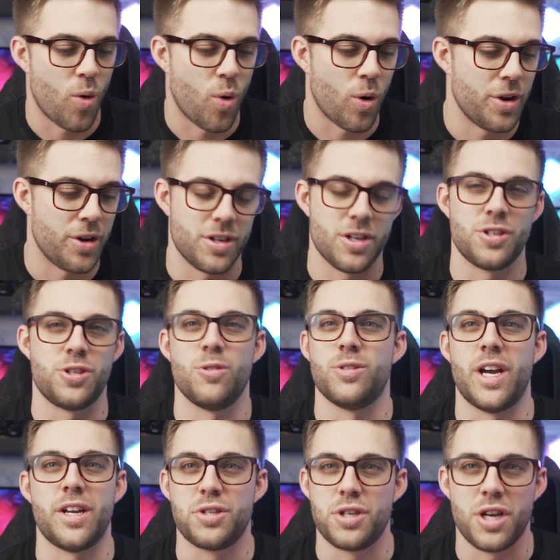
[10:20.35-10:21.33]
Or you can just
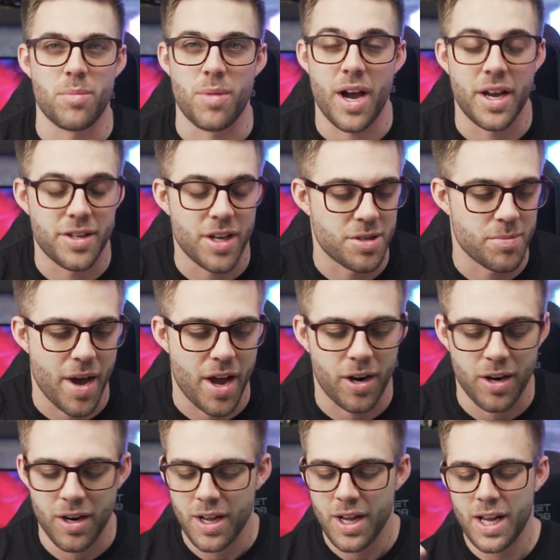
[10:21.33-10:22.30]
use HDMI. It doesn't
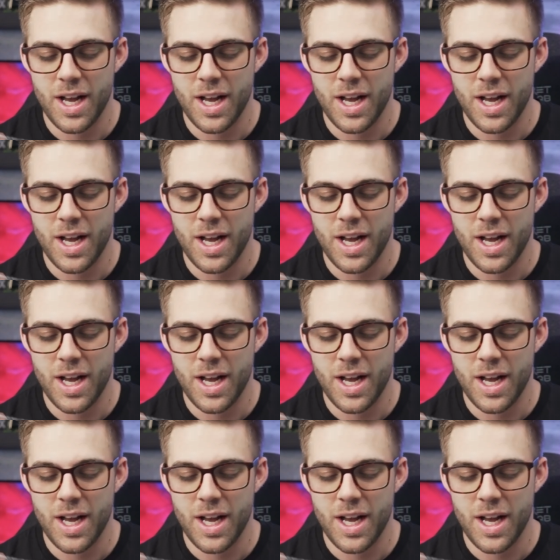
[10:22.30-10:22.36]
matter.